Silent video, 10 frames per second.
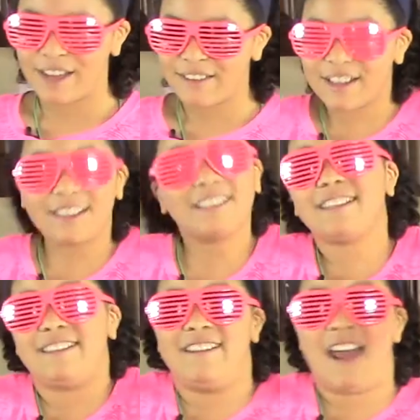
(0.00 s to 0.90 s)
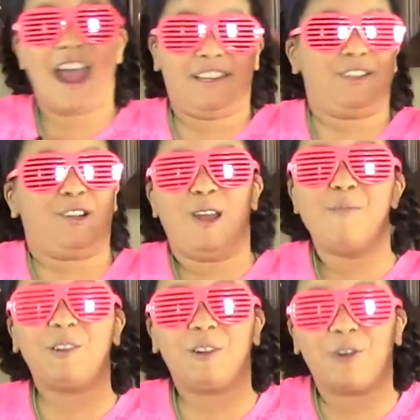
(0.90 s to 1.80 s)
Well, this isn't ice cream,
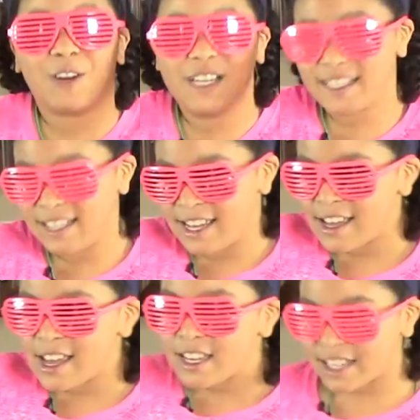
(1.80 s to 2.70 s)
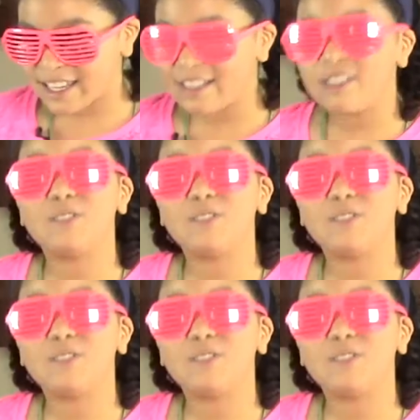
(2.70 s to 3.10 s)
Gloria. You get a little